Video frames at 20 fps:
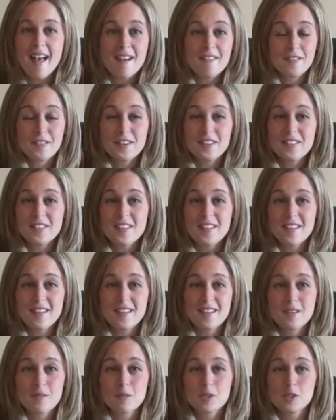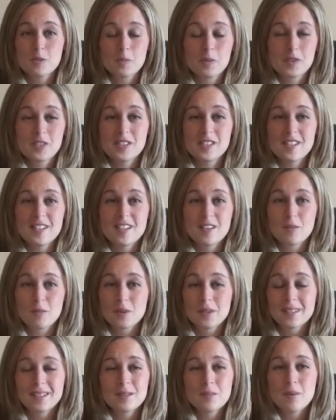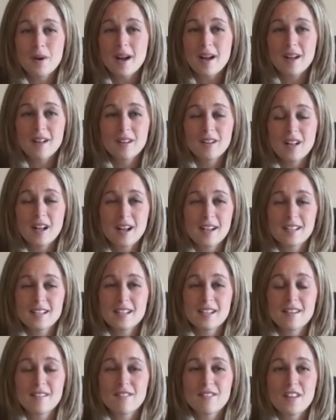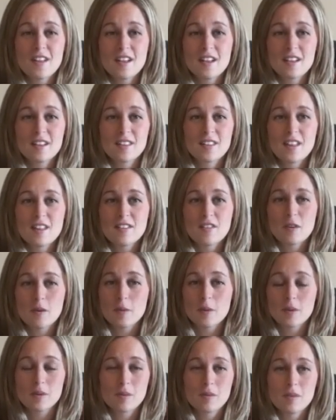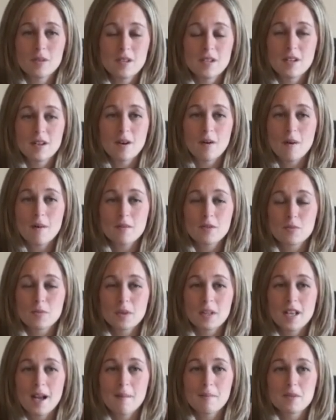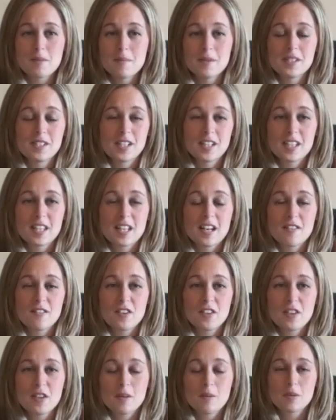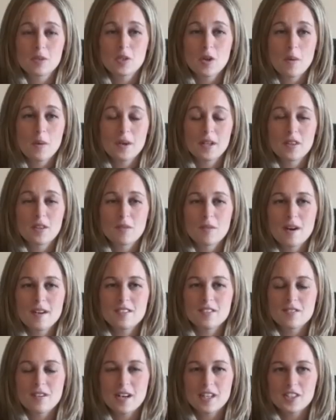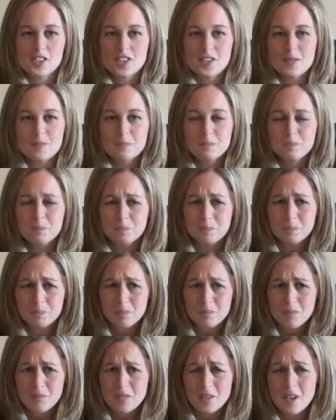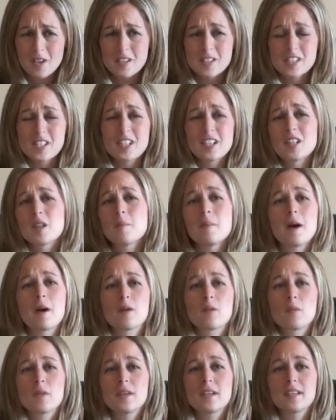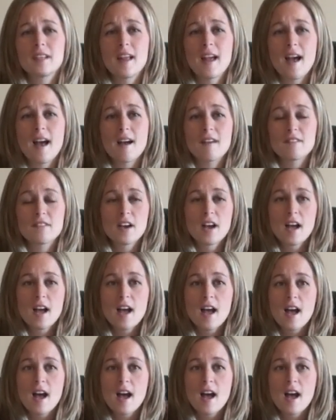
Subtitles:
Everything was proceeding really well. I didn't think that there were, you know, I was really optimistic that everything was going in the right direction until about a week and a half